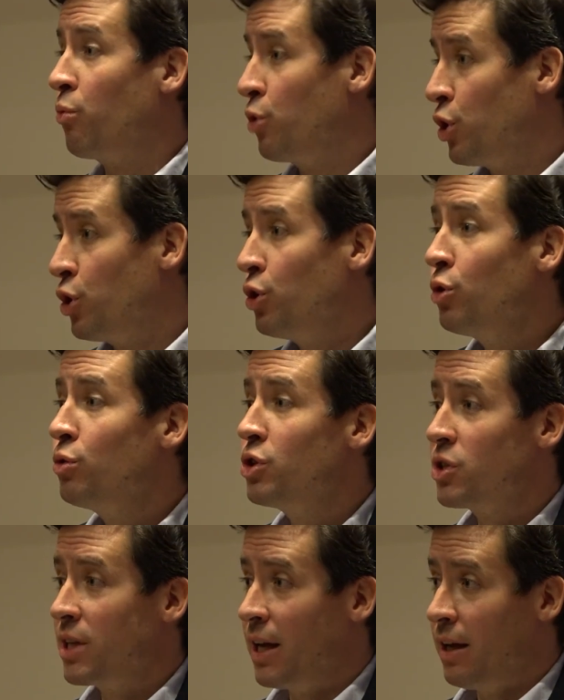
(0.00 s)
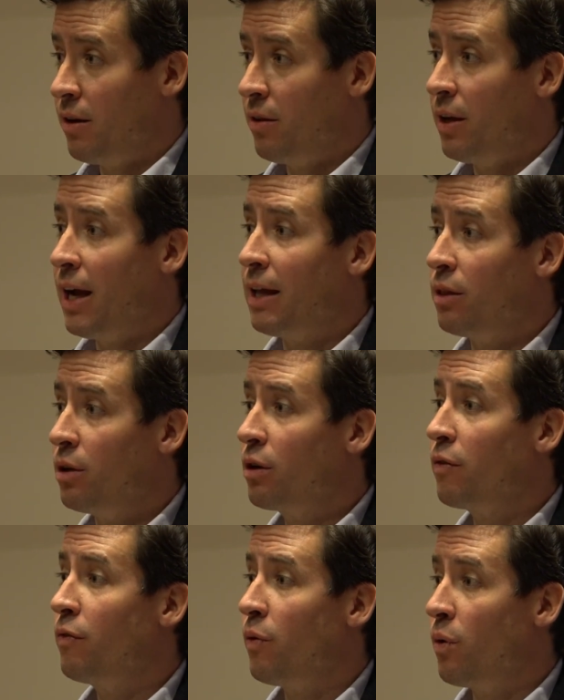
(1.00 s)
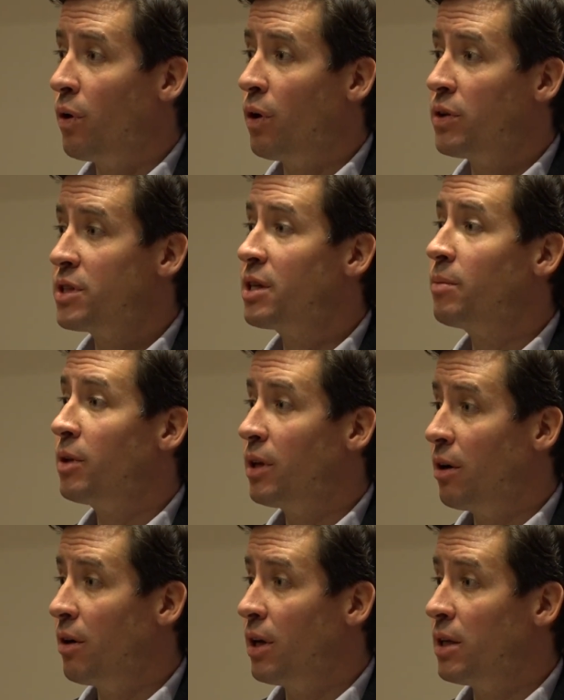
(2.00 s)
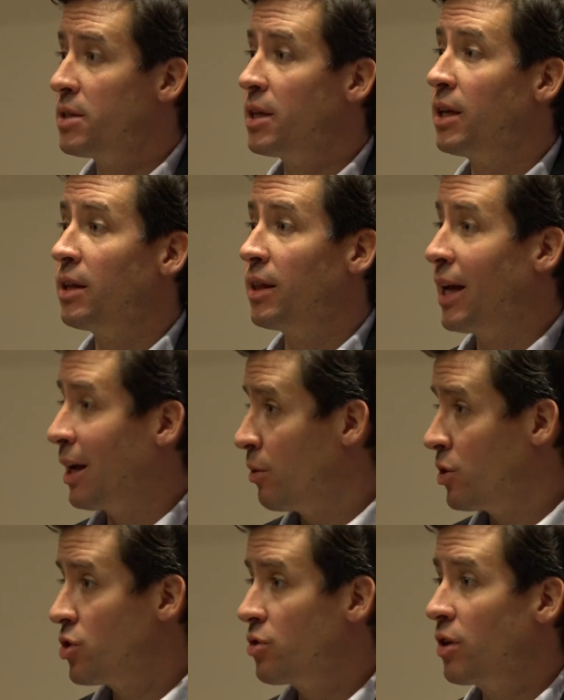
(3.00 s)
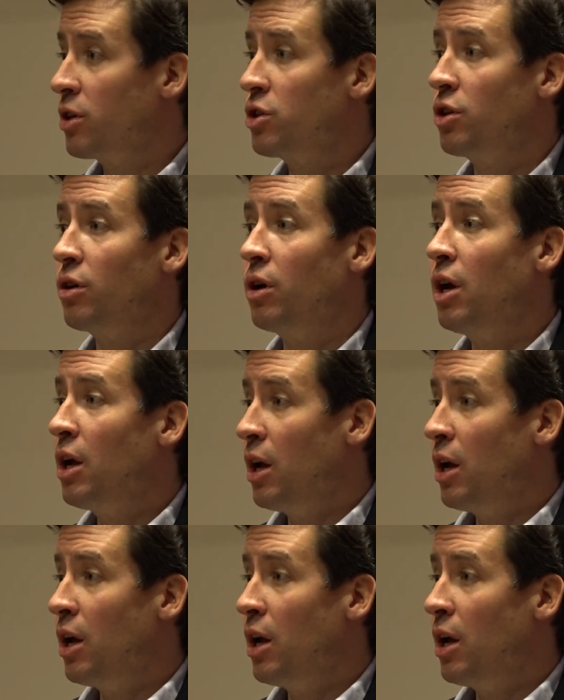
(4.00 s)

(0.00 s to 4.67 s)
huge scale and look for similarities in language structure,